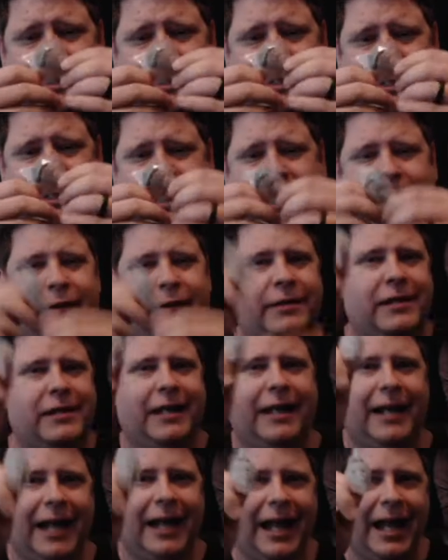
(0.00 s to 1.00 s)
and there's like
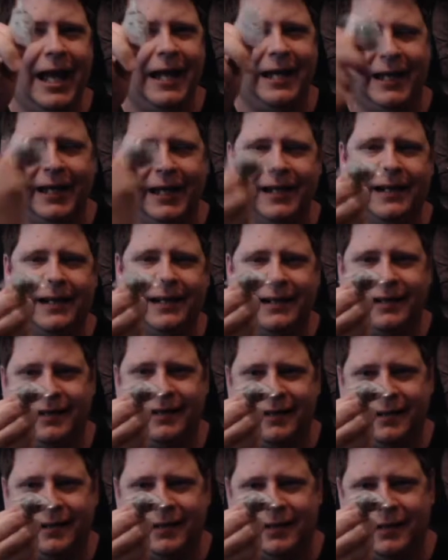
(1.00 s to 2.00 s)
a head in it.
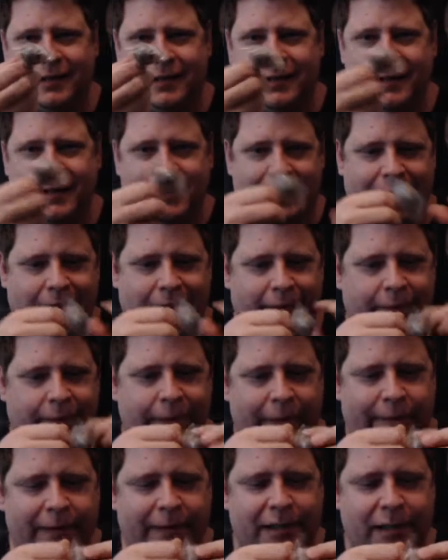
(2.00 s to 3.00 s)
You know,
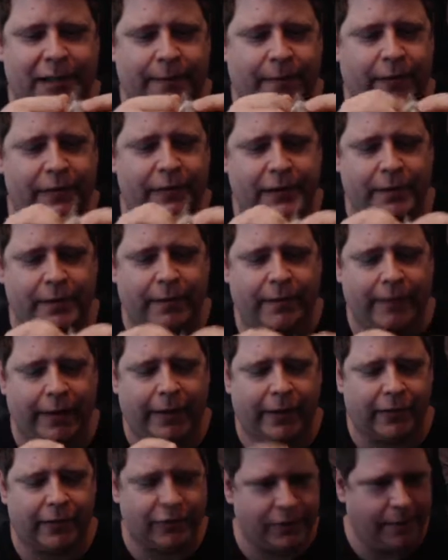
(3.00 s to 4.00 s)
maybe it's supposed to be
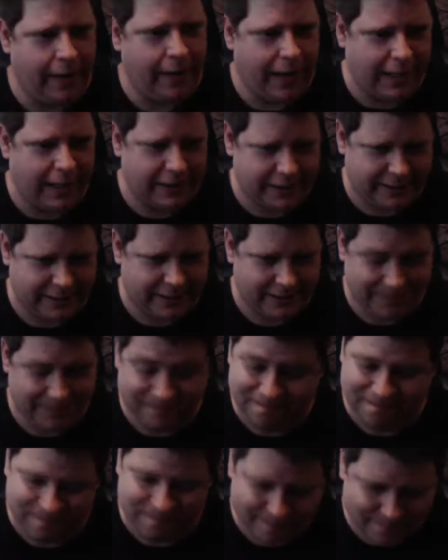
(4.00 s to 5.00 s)
Michael's mask.
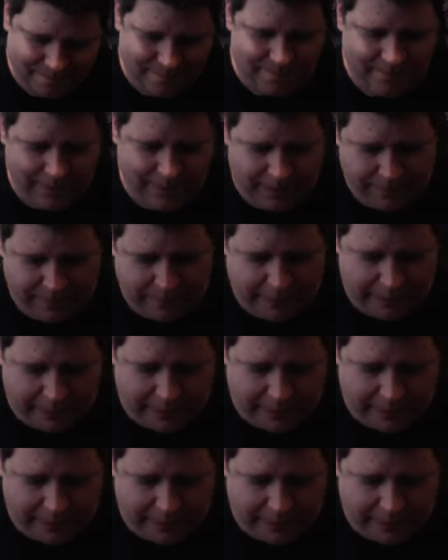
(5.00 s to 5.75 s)
Maybe.